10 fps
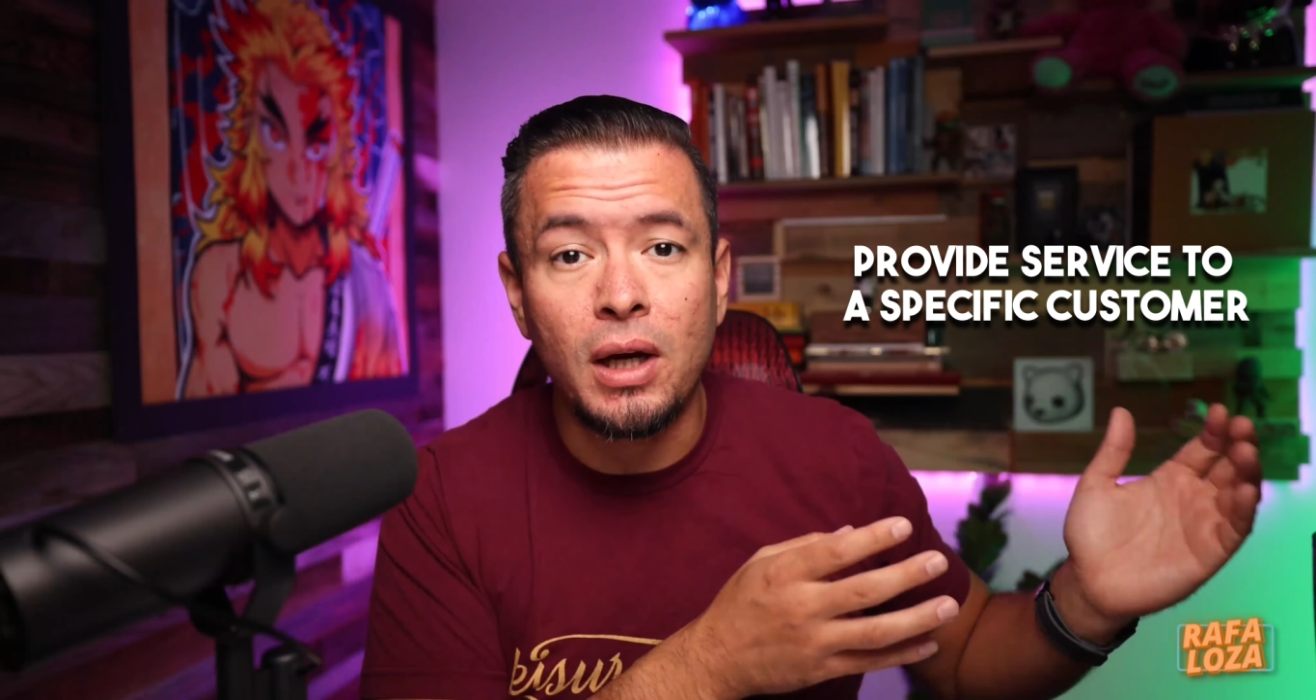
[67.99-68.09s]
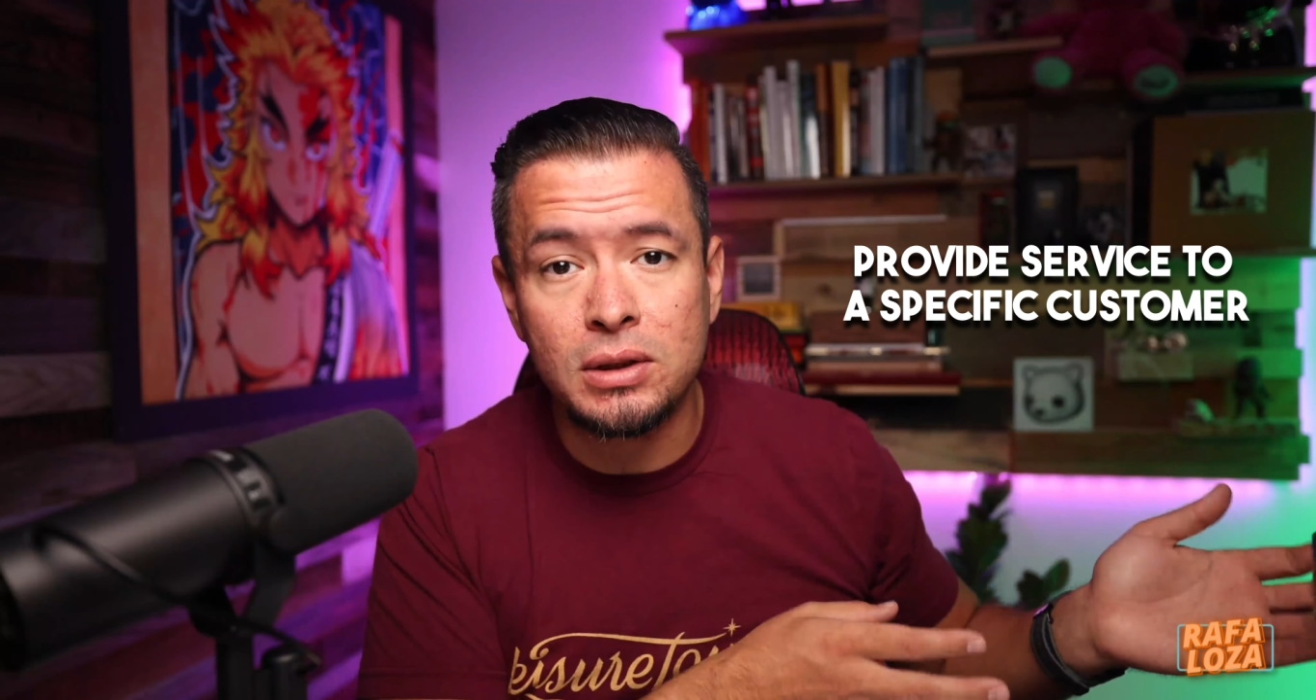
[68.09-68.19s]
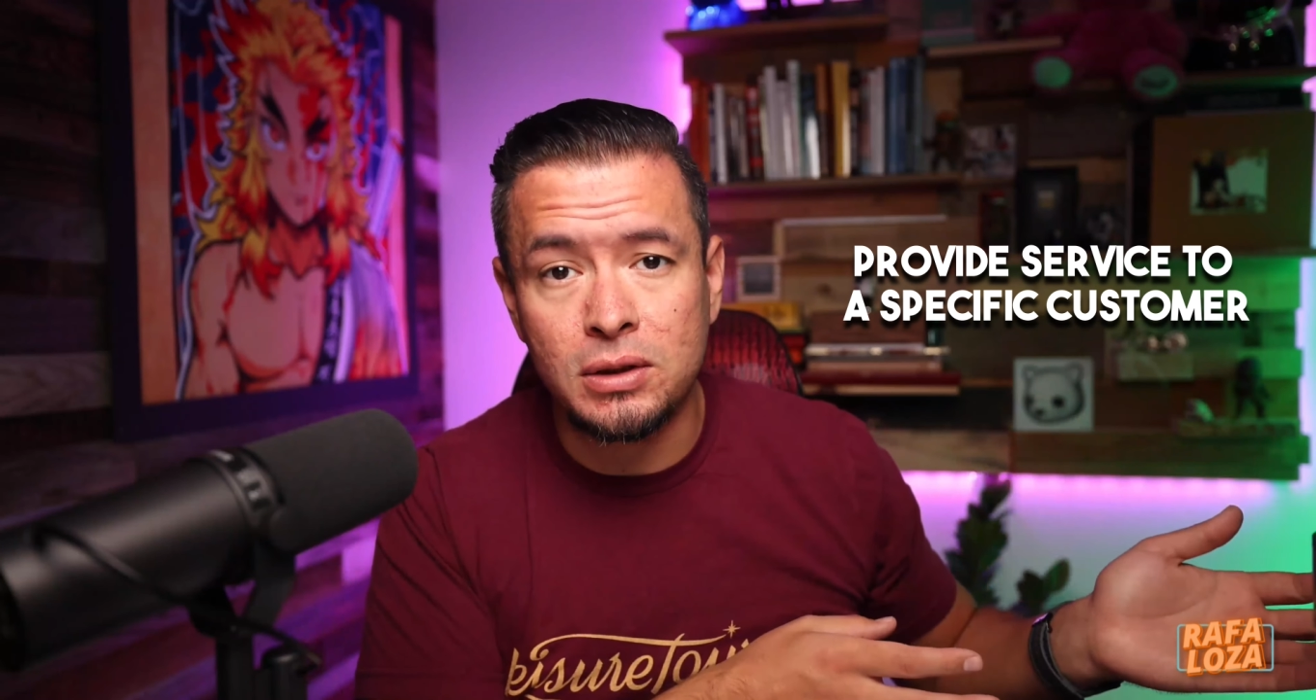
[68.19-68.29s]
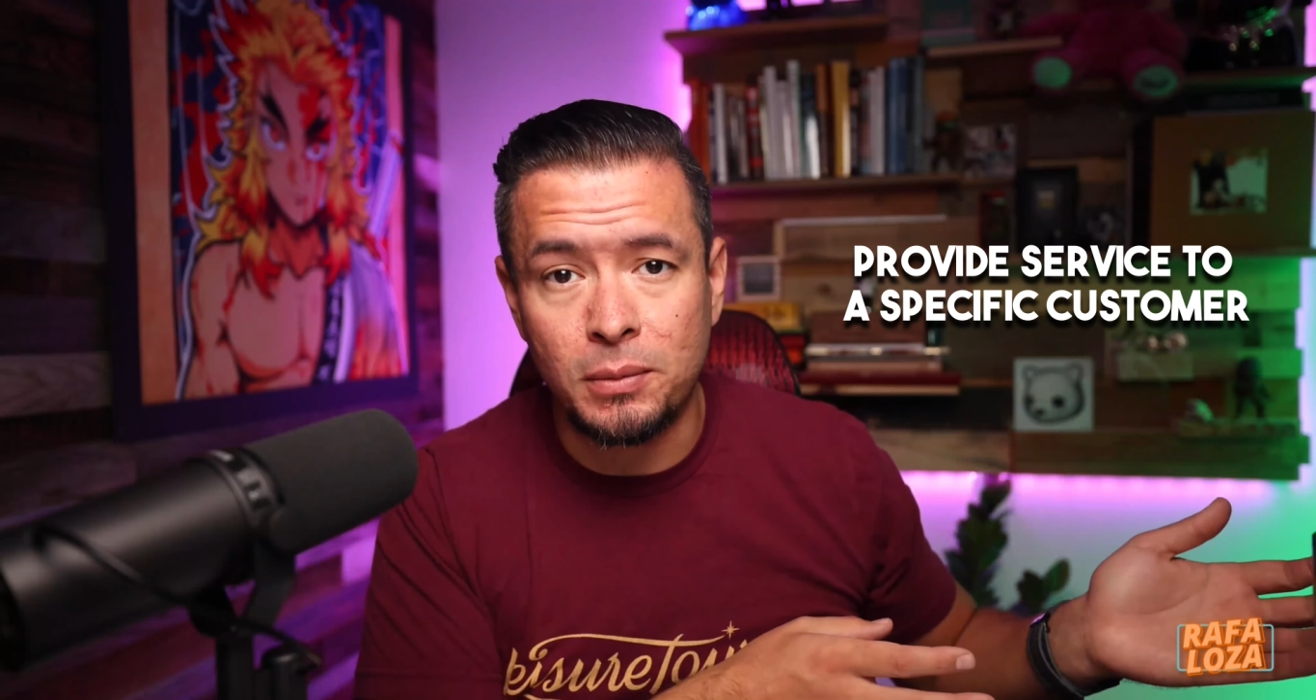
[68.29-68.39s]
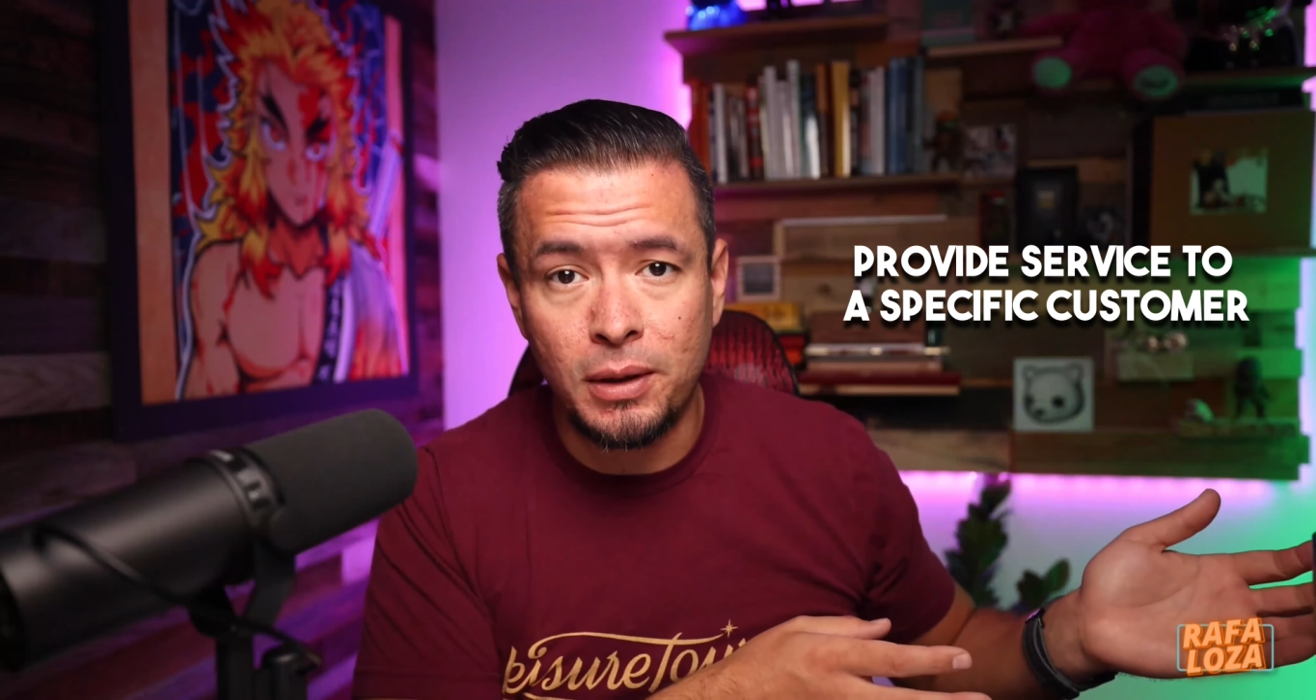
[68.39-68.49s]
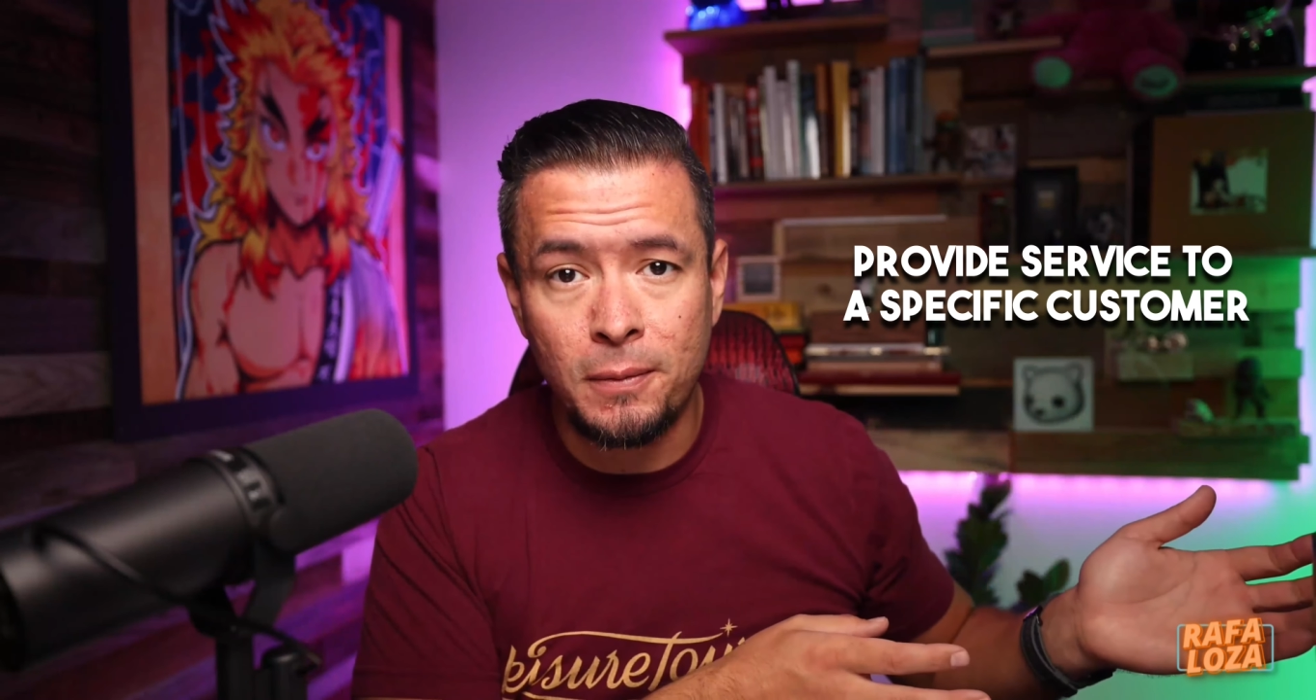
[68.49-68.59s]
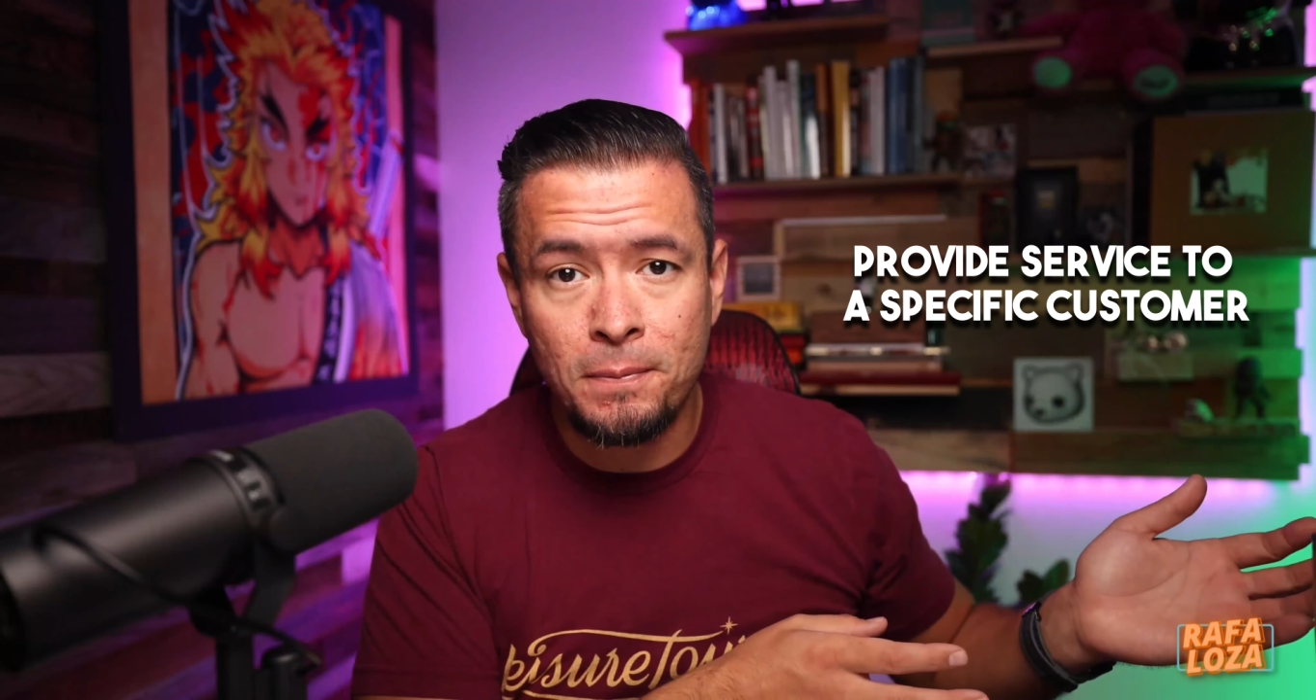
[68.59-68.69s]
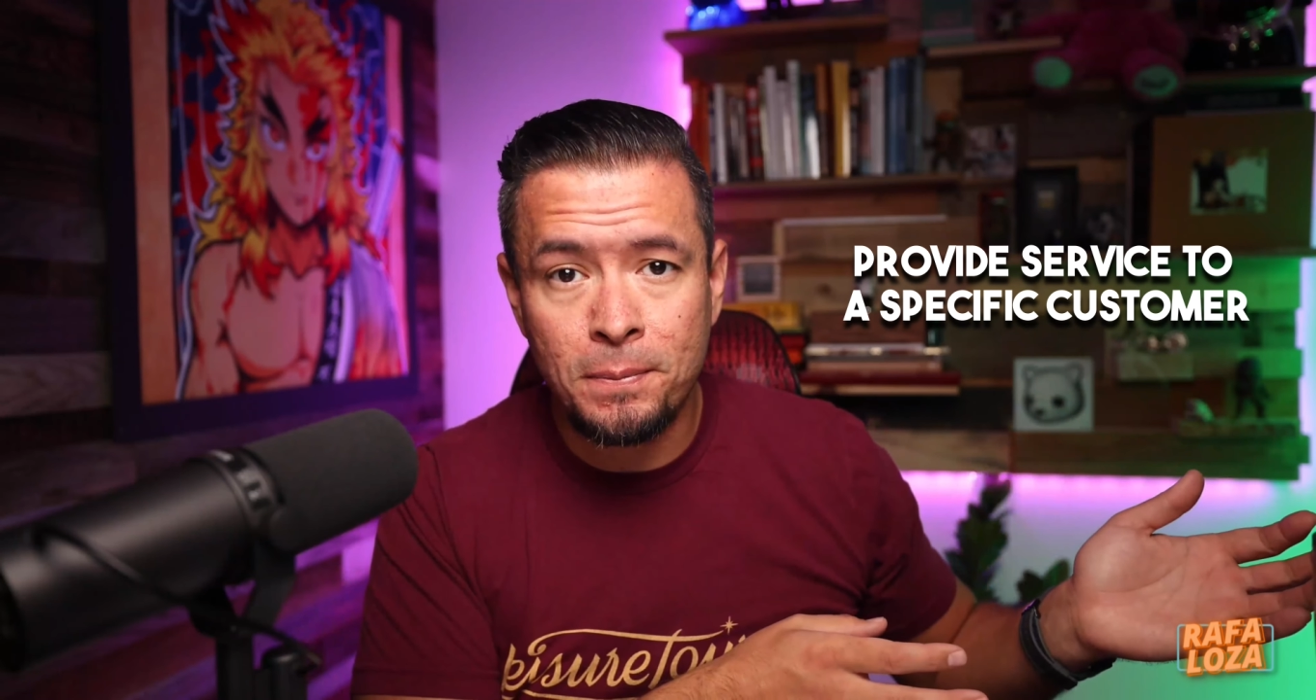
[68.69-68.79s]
customer.